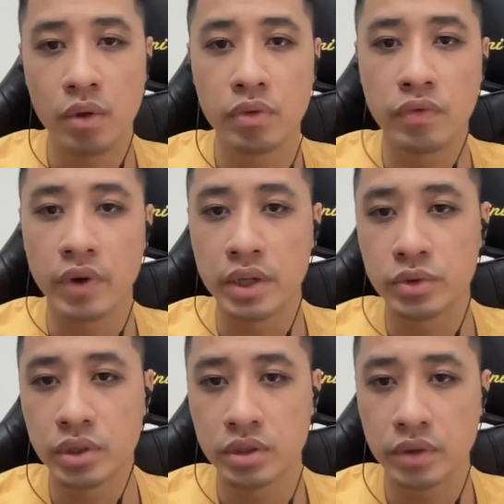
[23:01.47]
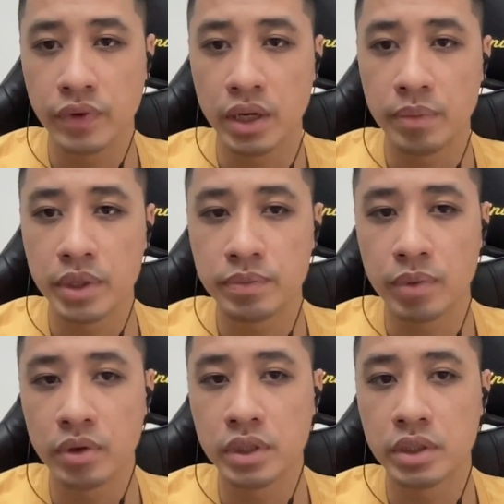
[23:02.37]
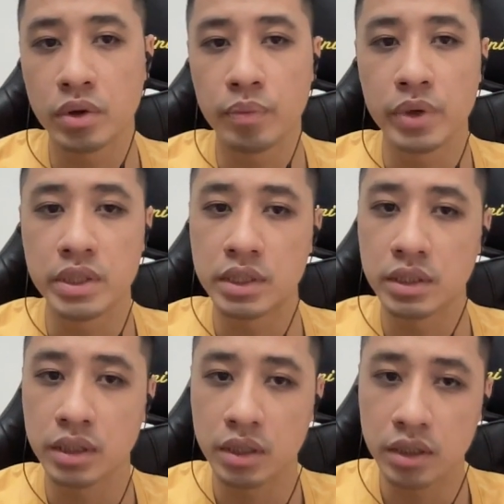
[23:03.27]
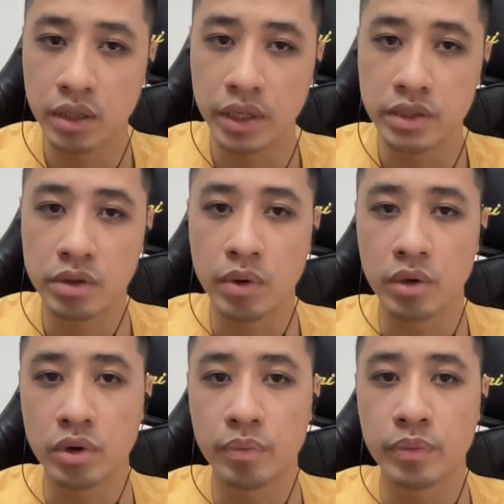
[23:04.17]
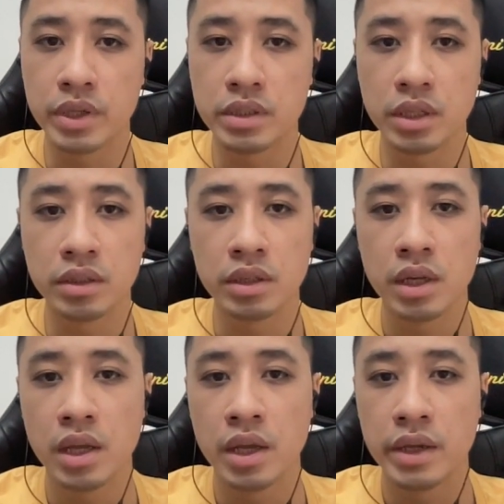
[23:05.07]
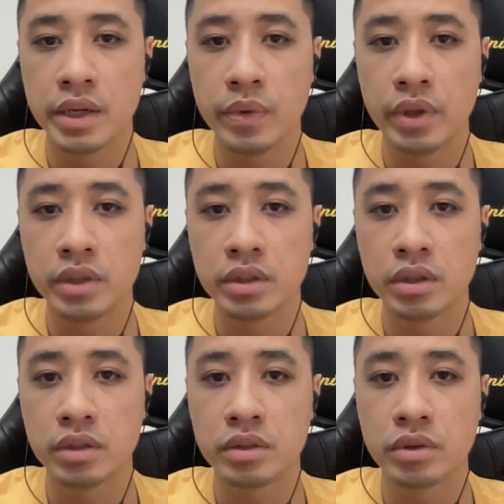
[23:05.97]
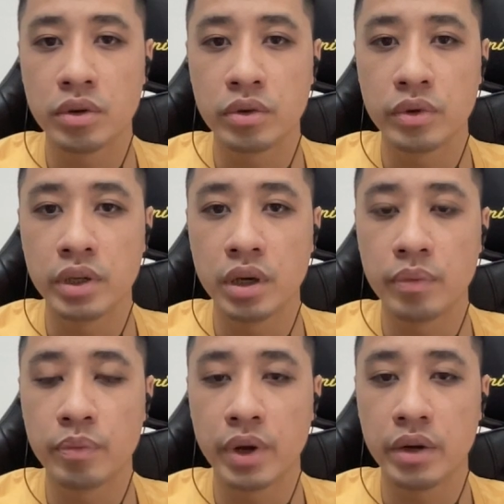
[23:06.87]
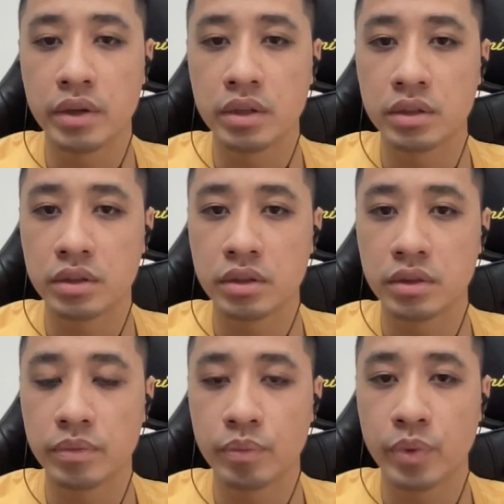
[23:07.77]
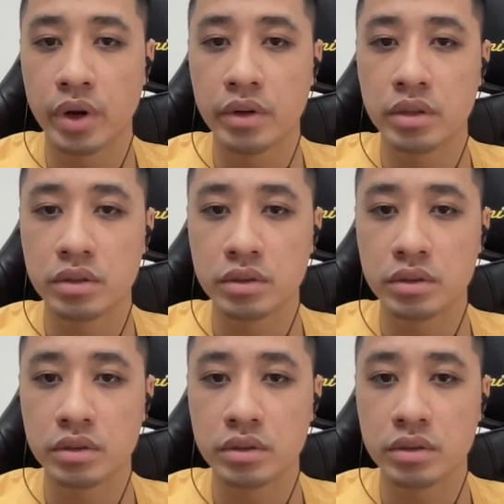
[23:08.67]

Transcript: the French treated Vietnamese political prisoners in the Hanoi prison during the colonial periods